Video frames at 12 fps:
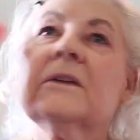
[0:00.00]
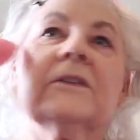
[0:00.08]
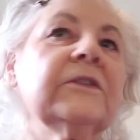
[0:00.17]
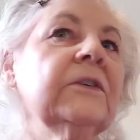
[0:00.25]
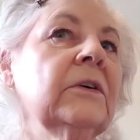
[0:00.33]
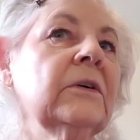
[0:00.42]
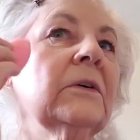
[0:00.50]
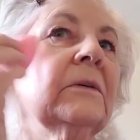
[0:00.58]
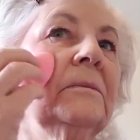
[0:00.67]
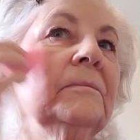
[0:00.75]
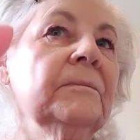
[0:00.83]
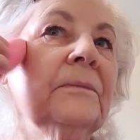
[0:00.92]

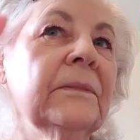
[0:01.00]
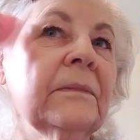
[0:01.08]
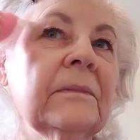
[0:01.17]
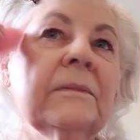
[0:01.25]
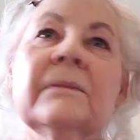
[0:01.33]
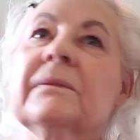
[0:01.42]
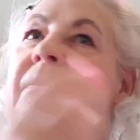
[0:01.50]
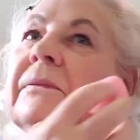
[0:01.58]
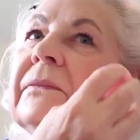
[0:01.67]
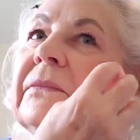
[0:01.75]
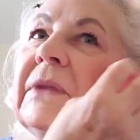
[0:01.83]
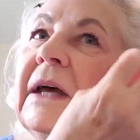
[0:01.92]
So,
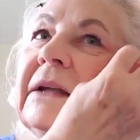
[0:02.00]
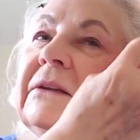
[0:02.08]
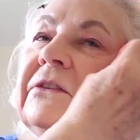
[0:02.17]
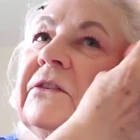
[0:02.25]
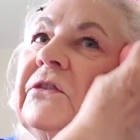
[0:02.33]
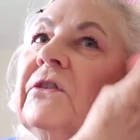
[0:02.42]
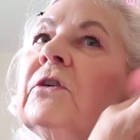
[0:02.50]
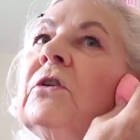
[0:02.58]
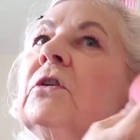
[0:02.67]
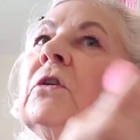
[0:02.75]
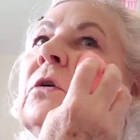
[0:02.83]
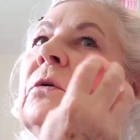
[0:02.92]
that's the
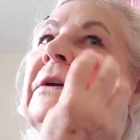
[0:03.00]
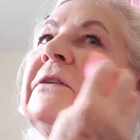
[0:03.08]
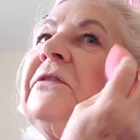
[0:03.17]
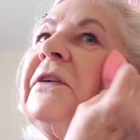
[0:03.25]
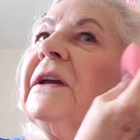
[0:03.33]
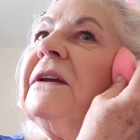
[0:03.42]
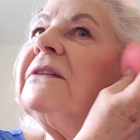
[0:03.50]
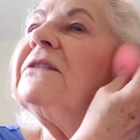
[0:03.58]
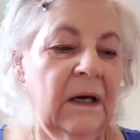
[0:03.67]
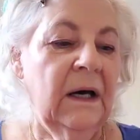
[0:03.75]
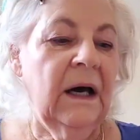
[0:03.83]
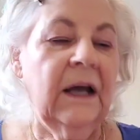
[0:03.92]
glowy face.
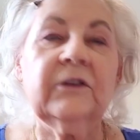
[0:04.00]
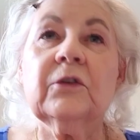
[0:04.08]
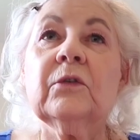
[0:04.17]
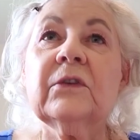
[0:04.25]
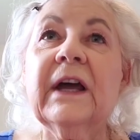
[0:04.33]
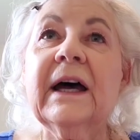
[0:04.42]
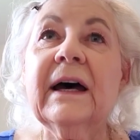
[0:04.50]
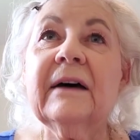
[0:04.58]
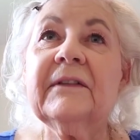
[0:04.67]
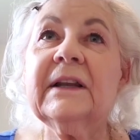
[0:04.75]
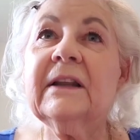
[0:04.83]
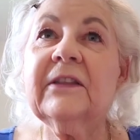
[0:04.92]
I don't
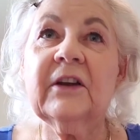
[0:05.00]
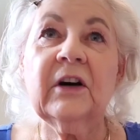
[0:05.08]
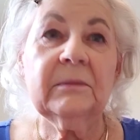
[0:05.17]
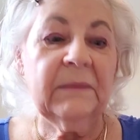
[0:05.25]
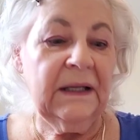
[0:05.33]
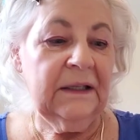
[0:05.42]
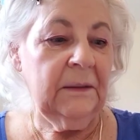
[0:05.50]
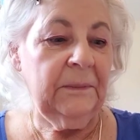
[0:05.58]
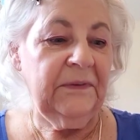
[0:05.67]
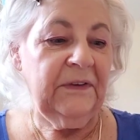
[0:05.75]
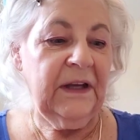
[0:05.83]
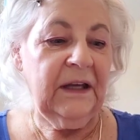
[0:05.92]
have anything on my
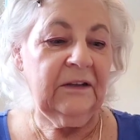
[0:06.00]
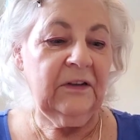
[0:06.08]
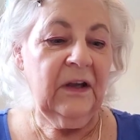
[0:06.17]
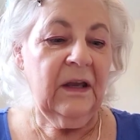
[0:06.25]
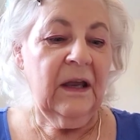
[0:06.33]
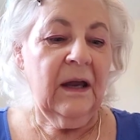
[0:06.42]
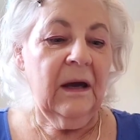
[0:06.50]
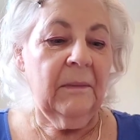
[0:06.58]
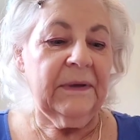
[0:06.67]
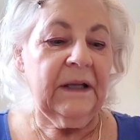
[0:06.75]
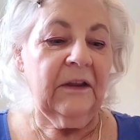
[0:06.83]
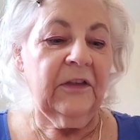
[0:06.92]
lips yet,
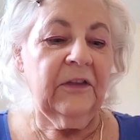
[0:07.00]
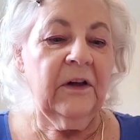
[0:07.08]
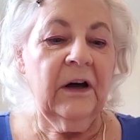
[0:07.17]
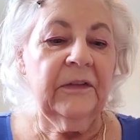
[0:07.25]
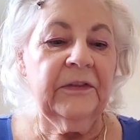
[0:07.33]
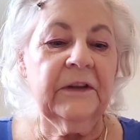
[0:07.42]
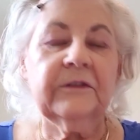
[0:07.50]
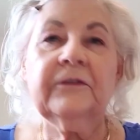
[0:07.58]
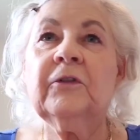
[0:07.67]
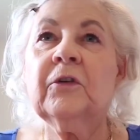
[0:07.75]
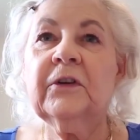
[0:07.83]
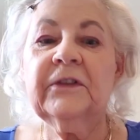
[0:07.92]
but I thought that
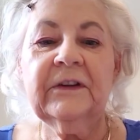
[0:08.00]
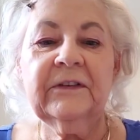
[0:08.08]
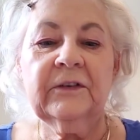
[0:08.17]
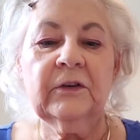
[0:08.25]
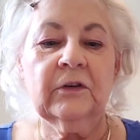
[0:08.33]
for this